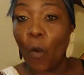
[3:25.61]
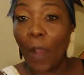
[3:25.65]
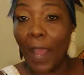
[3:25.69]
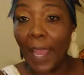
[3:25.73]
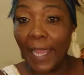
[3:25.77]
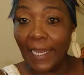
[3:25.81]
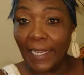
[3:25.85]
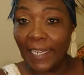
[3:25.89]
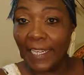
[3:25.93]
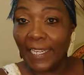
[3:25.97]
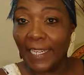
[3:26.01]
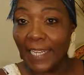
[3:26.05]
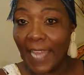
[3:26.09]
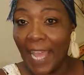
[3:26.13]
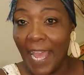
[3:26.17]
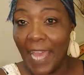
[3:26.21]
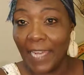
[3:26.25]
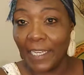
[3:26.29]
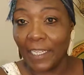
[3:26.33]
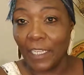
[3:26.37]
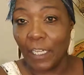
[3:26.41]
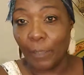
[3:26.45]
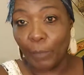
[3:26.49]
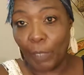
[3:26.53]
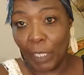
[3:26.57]
I did
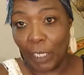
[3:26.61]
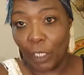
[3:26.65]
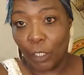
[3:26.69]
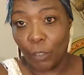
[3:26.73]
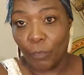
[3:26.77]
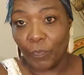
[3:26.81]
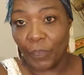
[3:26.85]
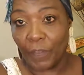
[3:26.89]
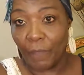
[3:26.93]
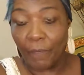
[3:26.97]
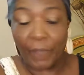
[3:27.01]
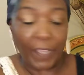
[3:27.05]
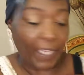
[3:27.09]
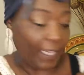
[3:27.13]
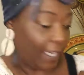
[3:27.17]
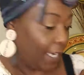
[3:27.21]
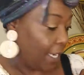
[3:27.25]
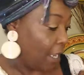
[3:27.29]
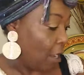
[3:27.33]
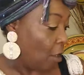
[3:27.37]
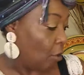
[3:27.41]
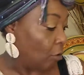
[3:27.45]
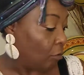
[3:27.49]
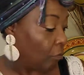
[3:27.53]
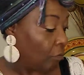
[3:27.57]
not upload the
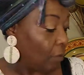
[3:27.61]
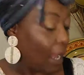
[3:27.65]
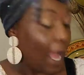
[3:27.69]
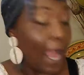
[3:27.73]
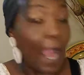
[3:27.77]
video.